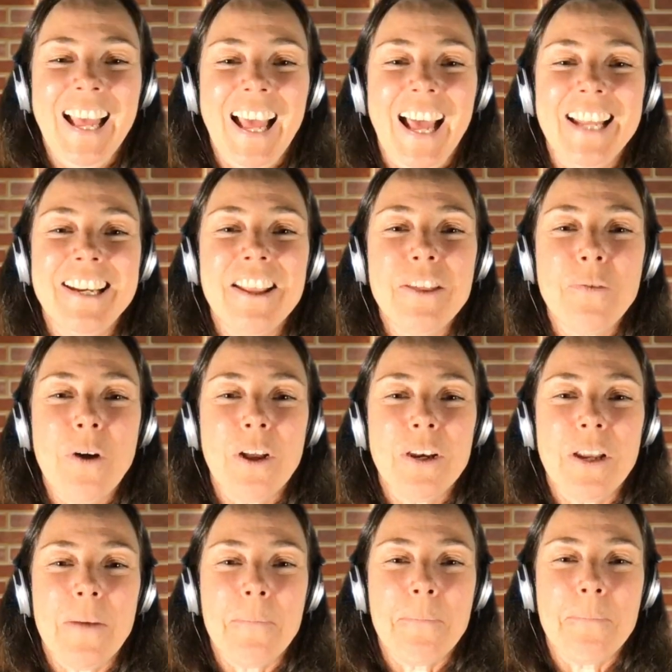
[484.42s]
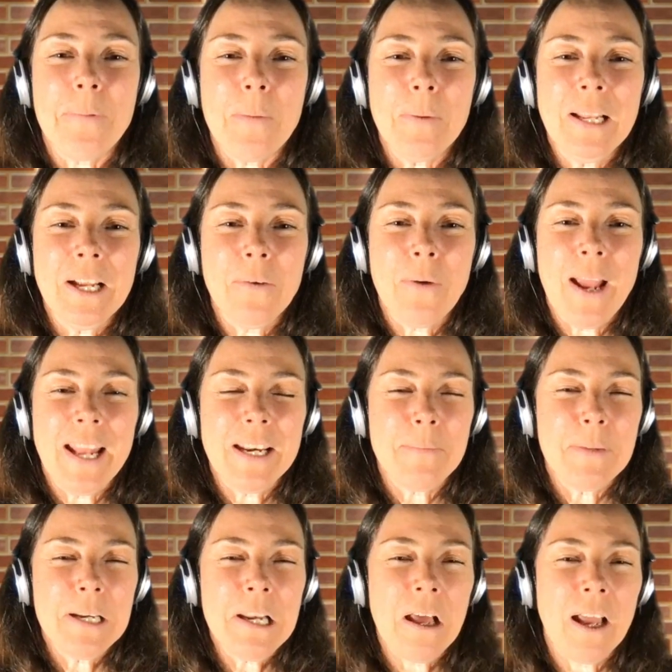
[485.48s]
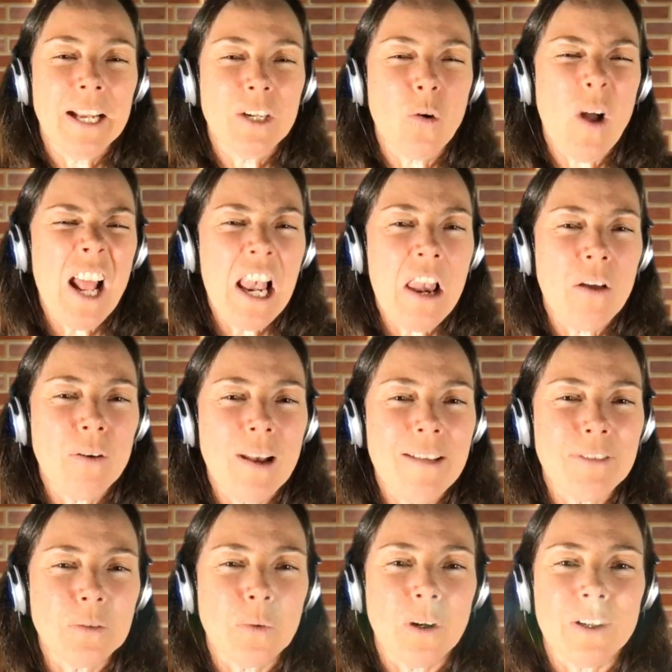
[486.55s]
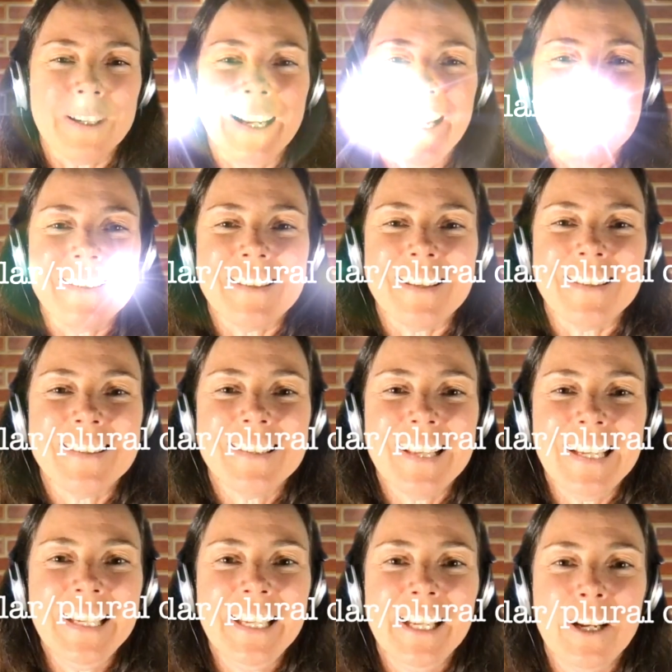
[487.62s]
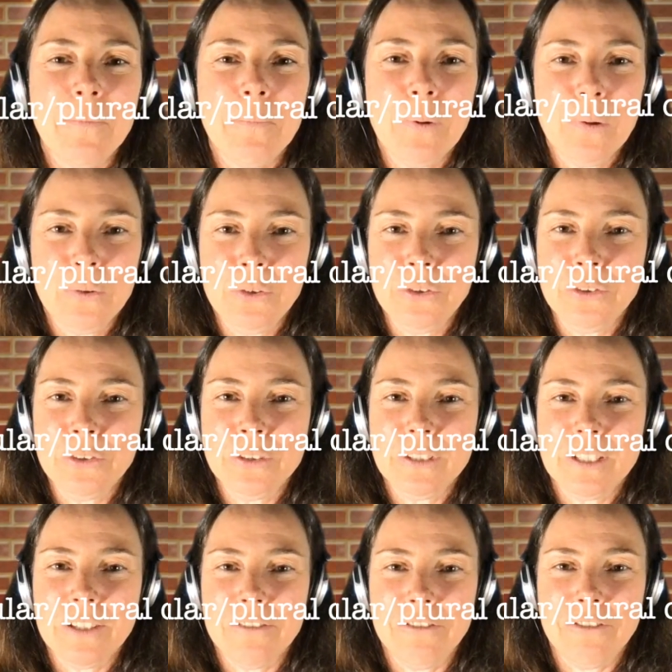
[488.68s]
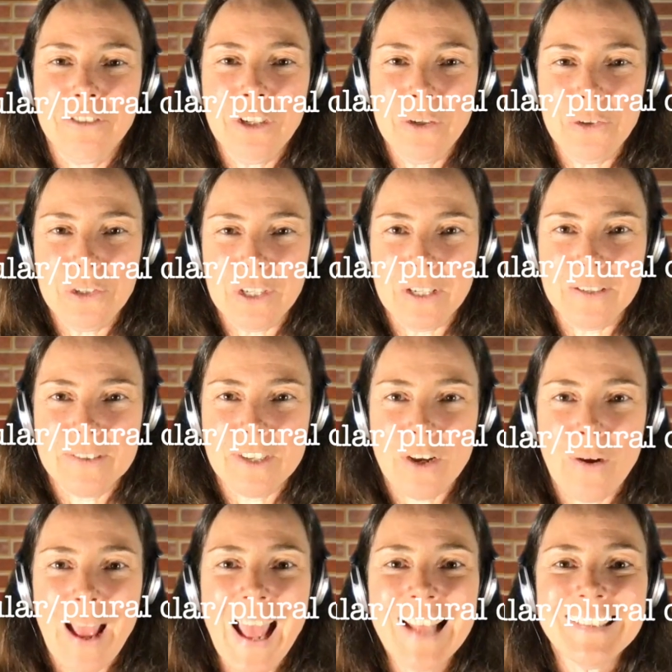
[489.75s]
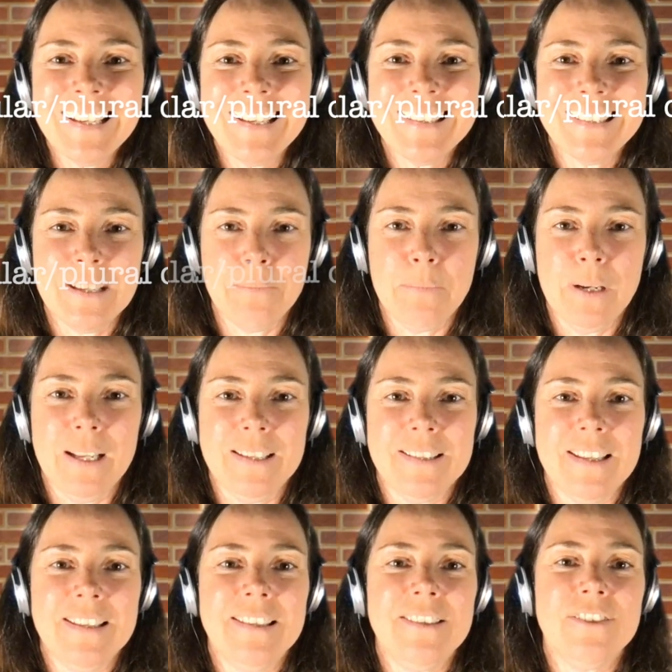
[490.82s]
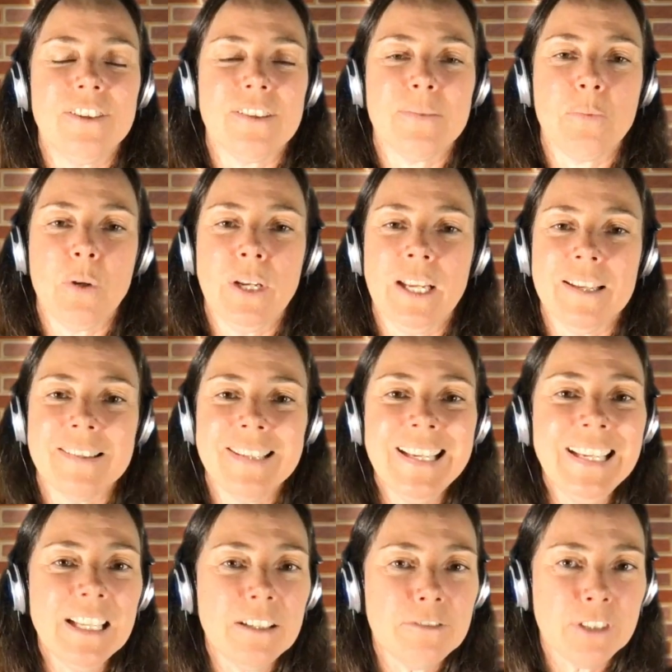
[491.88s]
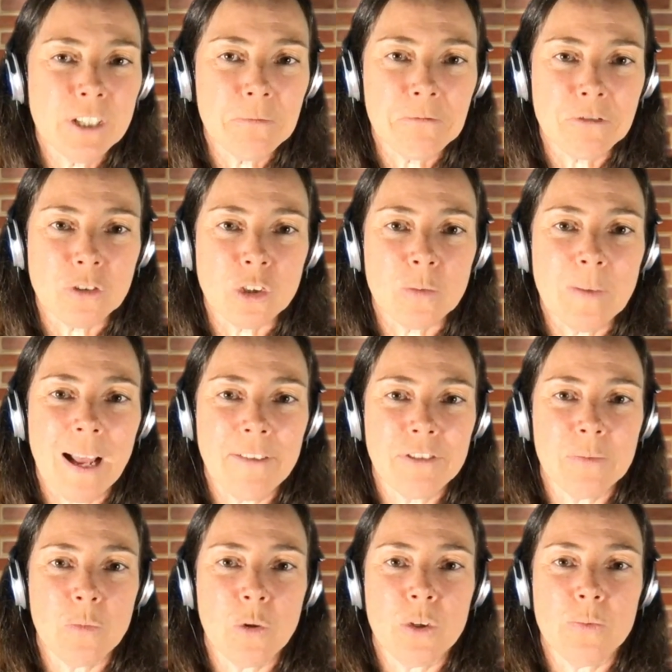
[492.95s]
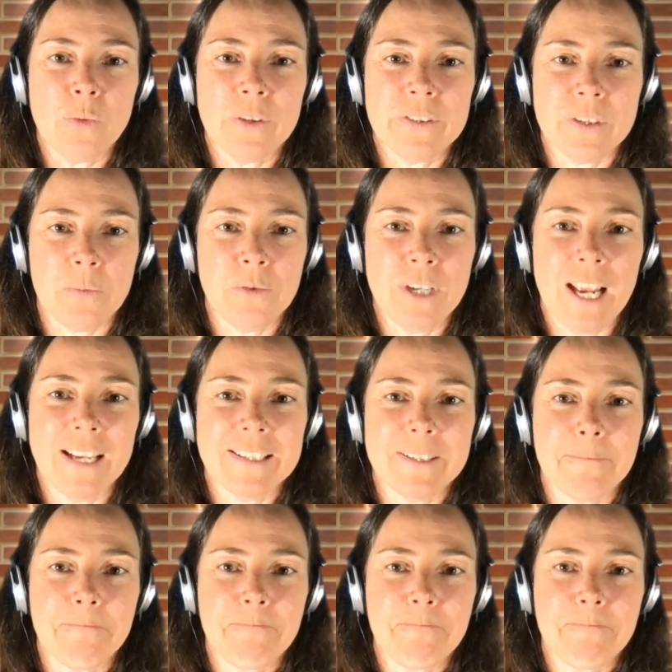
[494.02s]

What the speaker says: Another one bubbling away at number 9, quite a low-level one, is the singular plural confusion. So at its simplest, this is just putting a singular verb form after more than one subject.